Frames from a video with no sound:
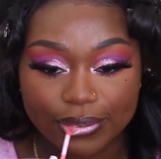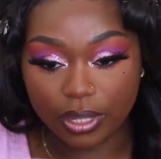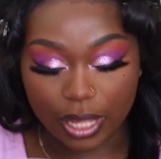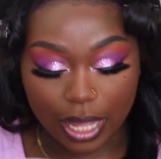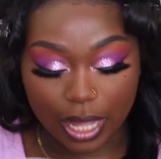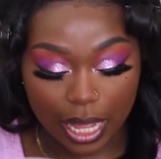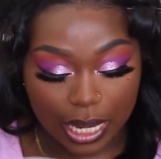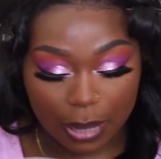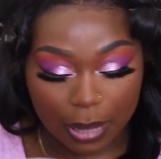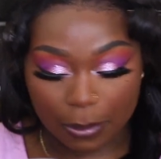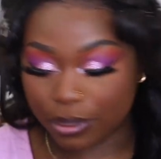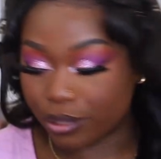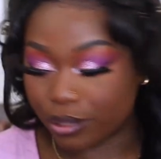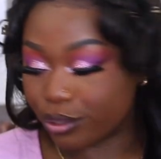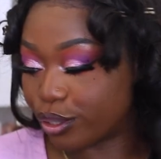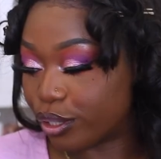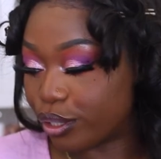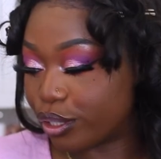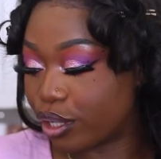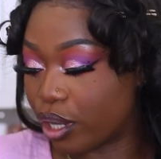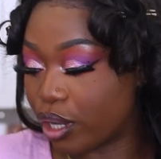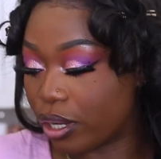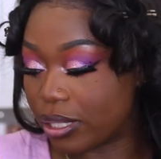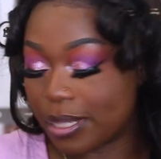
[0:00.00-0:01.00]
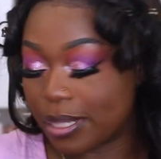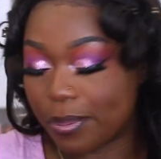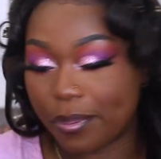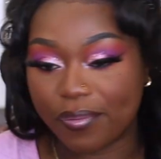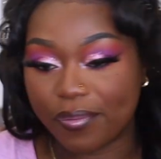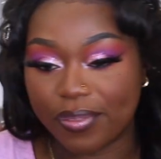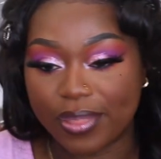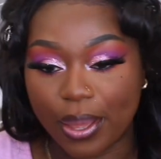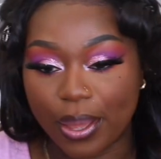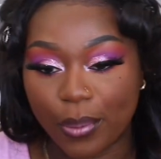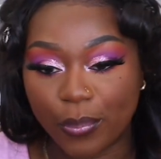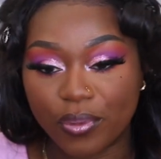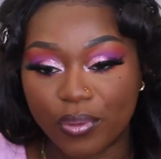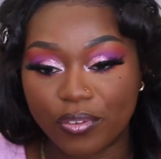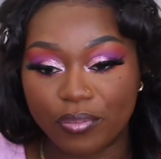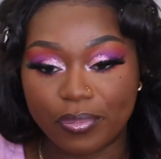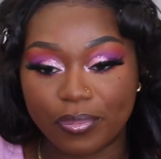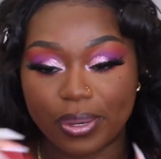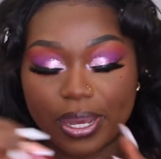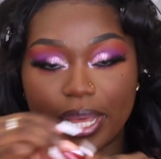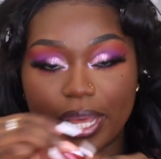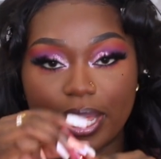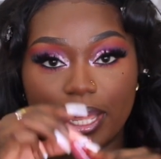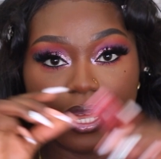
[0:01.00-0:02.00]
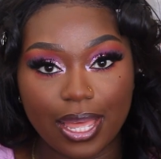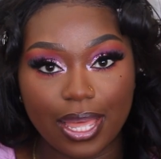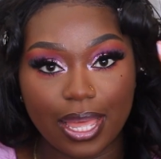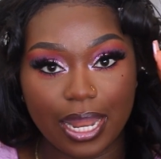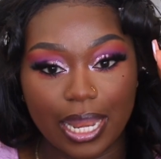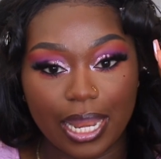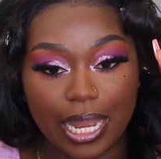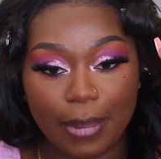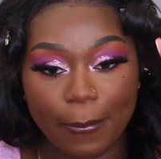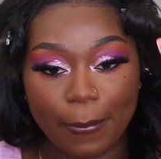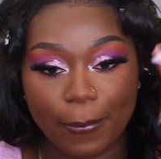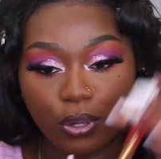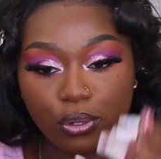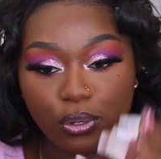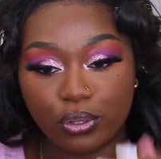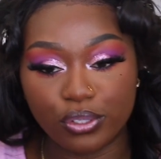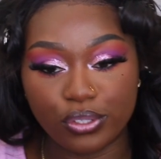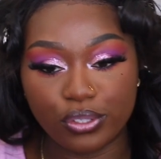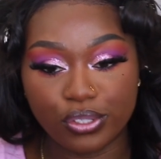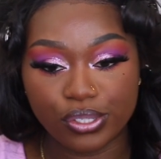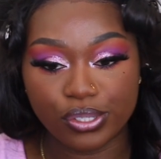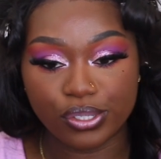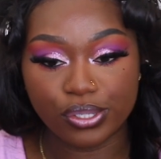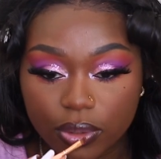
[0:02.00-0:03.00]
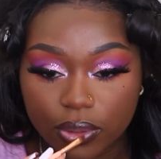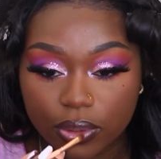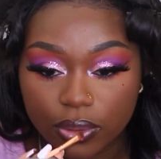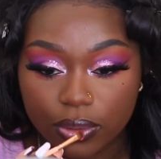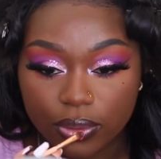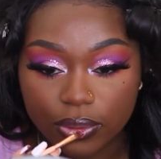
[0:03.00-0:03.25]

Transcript: Yeah, and I'm just gonna go on top of that with my lip gloss.